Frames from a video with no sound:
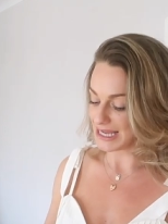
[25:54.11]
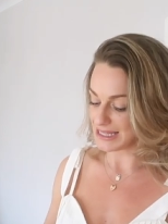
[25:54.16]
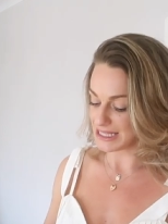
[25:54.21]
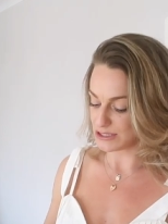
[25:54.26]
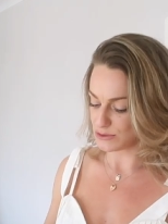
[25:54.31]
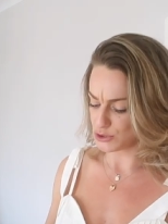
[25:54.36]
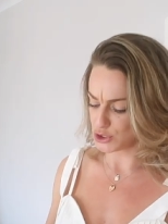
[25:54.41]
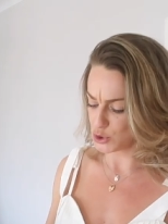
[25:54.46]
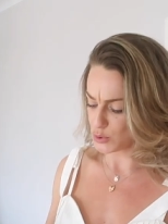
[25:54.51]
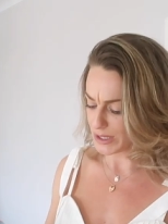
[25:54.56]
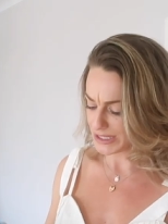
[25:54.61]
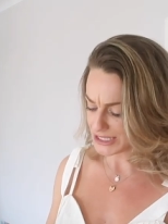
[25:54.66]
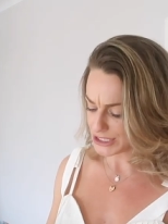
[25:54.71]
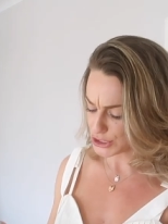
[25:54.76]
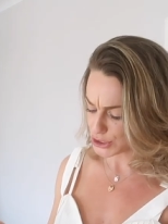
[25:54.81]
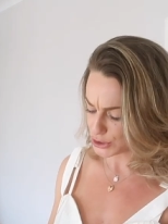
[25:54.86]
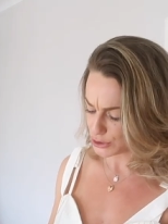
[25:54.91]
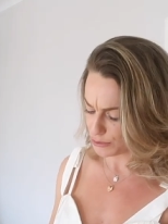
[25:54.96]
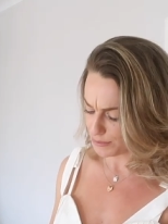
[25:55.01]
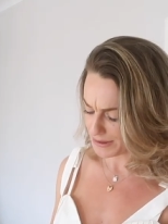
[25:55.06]
And this was
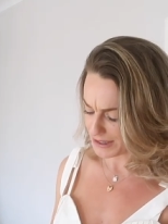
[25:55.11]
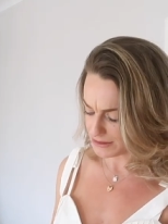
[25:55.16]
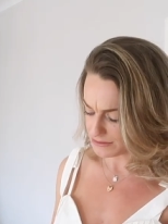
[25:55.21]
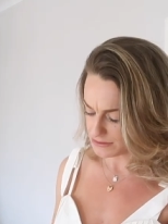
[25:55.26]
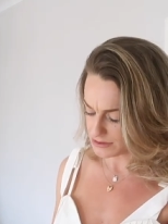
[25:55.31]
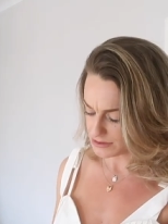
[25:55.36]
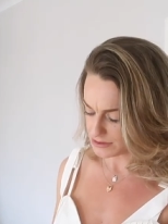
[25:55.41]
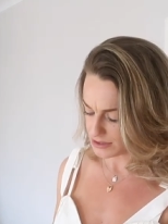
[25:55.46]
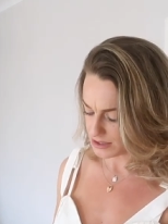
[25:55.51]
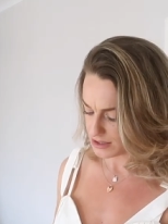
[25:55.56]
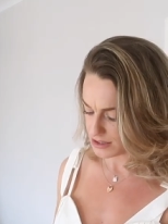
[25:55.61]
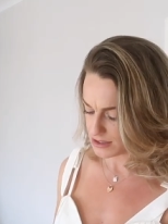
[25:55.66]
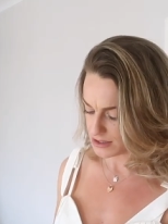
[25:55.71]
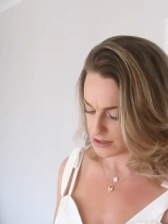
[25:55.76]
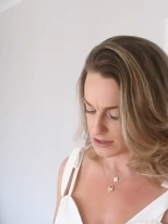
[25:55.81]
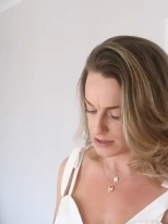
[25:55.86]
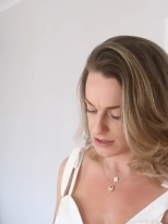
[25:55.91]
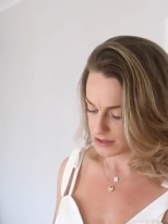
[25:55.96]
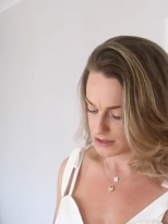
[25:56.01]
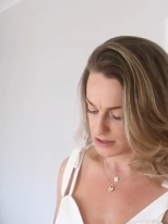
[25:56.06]
twenty-two pounds, I
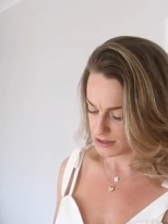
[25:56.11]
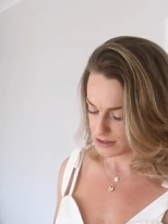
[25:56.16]
think.